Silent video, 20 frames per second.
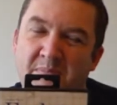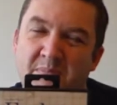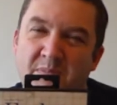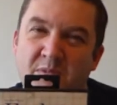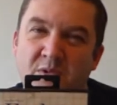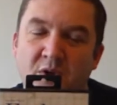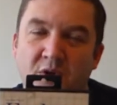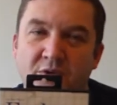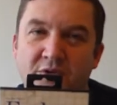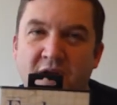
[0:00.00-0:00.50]

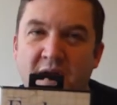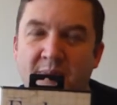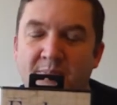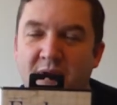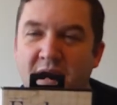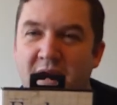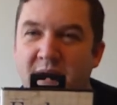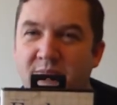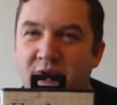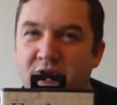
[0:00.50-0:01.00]
Not that I
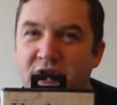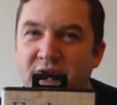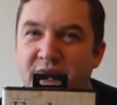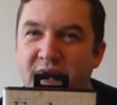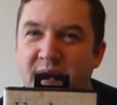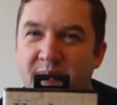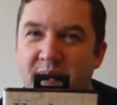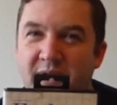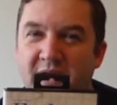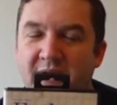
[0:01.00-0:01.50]
played much of
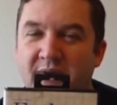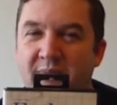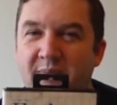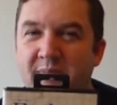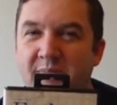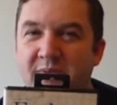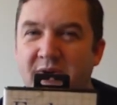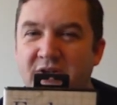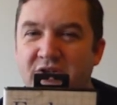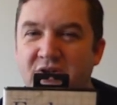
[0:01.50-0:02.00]
it, but I
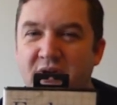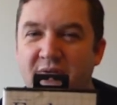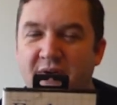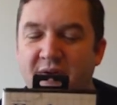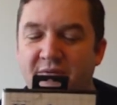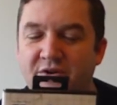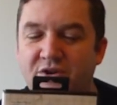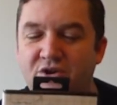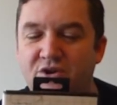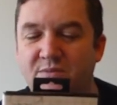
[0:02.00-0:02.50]
remember it sort of
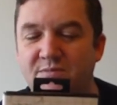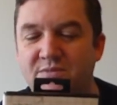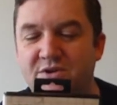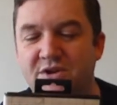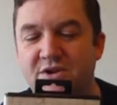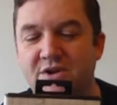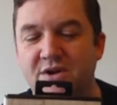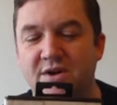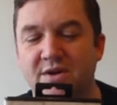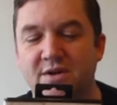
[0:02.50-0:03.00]
having jumps
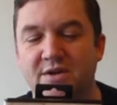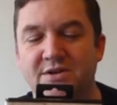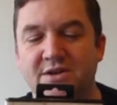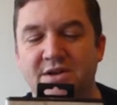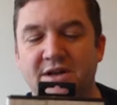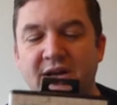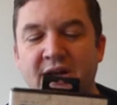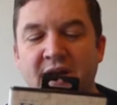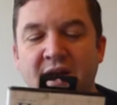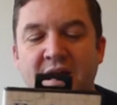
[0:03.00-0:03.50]
and hurdles in
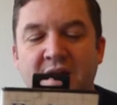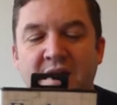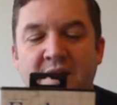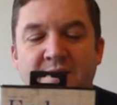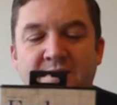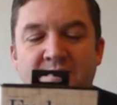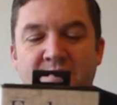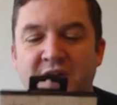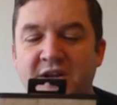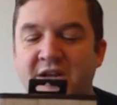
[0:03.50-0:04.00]
it.
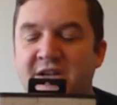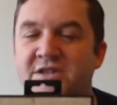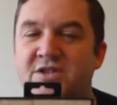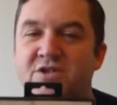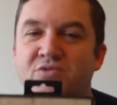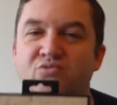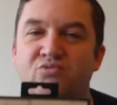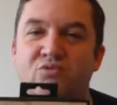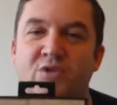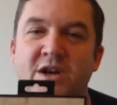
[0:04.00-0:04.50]

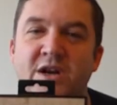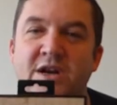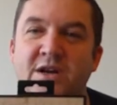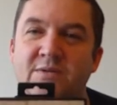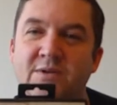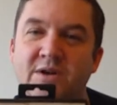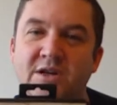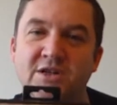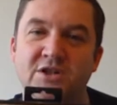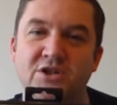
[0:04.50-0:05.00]
This really,
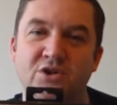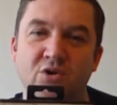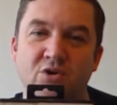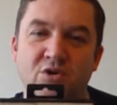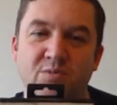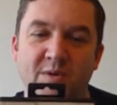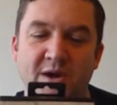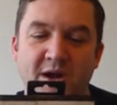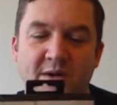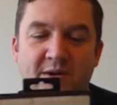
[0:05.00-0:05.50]
really
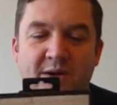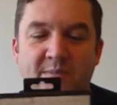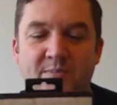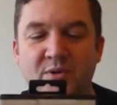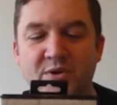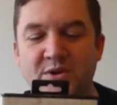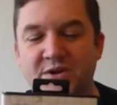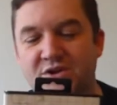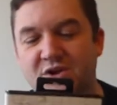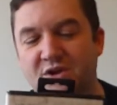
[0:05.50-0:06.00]
struck me. When I
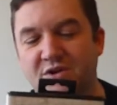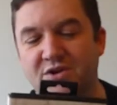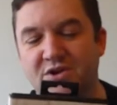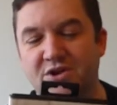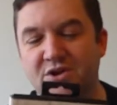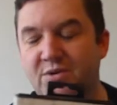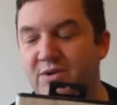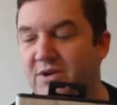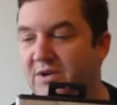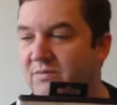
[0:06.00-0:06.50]
put this on to
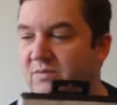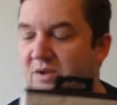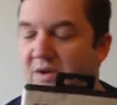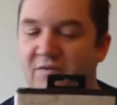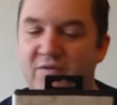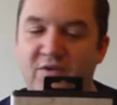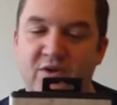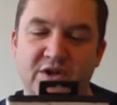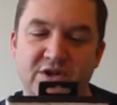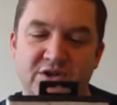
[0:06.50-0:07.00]
do the
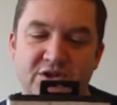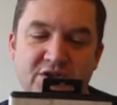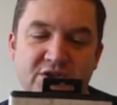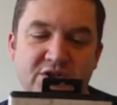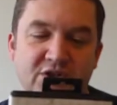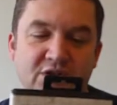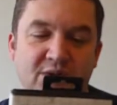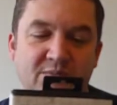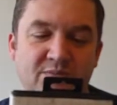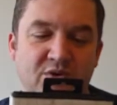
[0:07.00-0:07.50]
footage that's
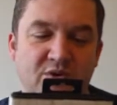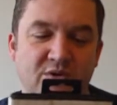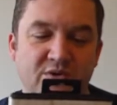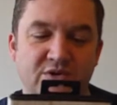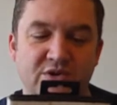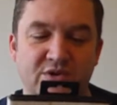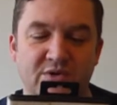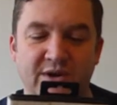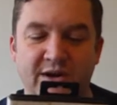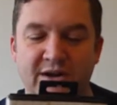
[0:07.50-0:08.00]
the top corner
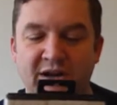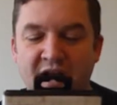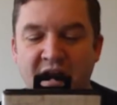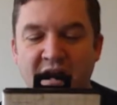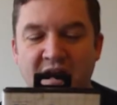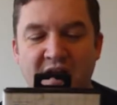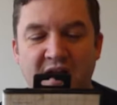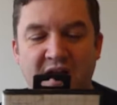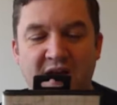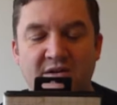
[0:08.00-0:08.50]
screen,
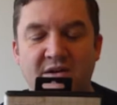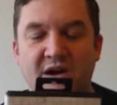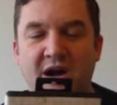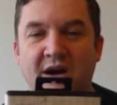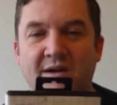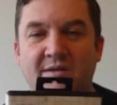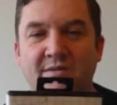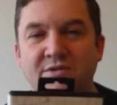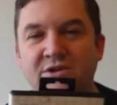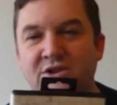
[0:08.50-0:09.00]

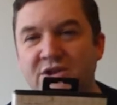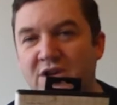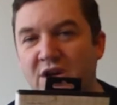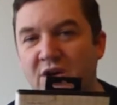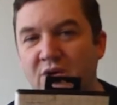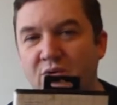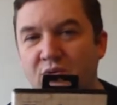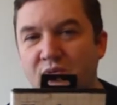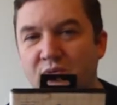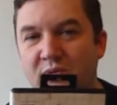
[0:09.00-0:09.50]
I was
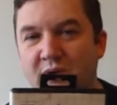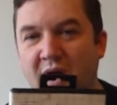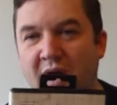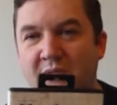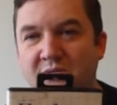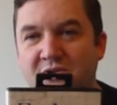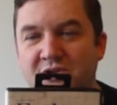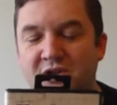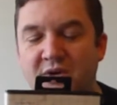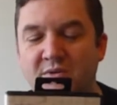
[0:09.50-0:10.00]
so
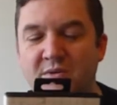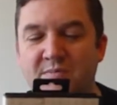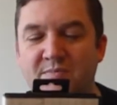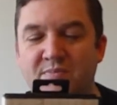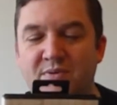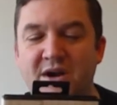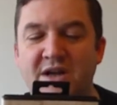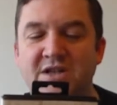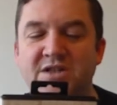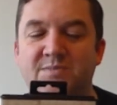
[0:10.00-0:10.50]

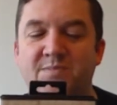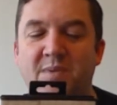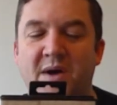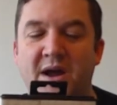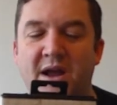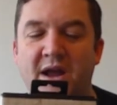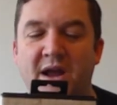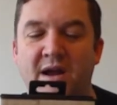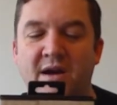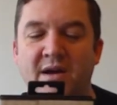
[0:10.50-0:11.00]
impressed
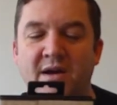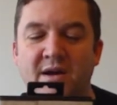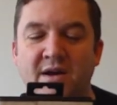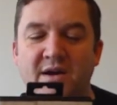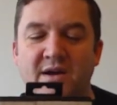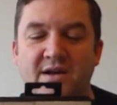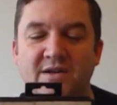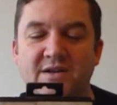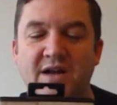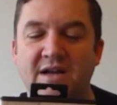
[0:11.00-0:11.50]
by it
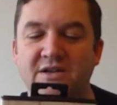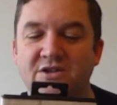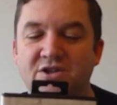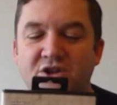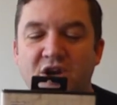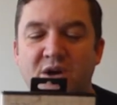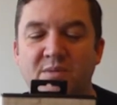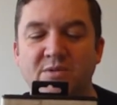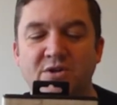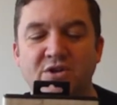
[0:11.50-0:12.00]
and had
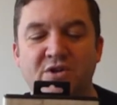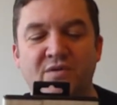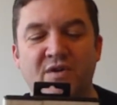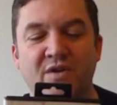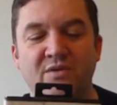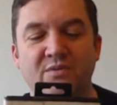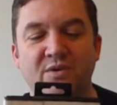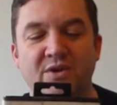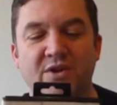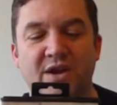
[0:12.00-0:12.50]
so much
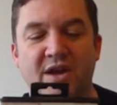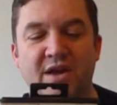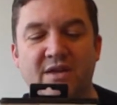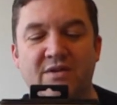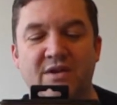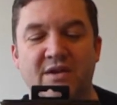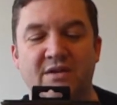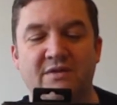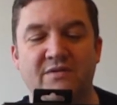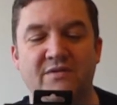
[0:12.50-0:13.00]
fun with it
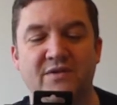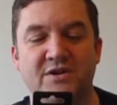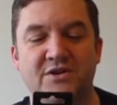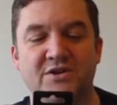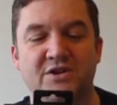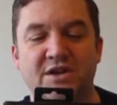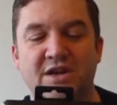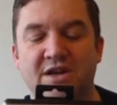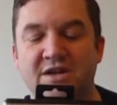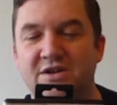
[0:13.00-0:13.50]
that the
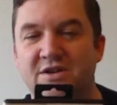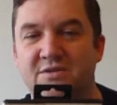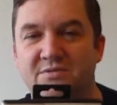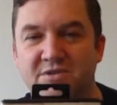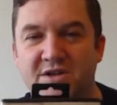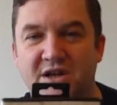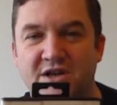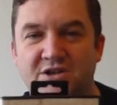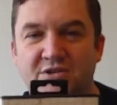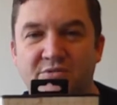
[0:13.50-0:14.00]
first thing I did
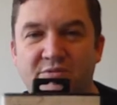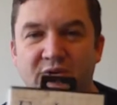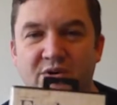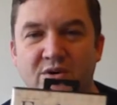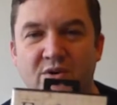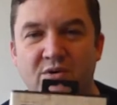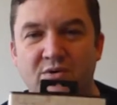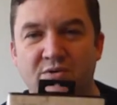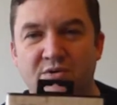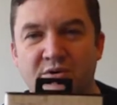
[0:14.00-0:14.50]
was actually
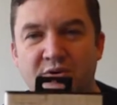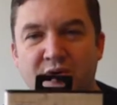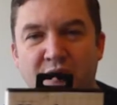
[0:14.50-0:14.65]
record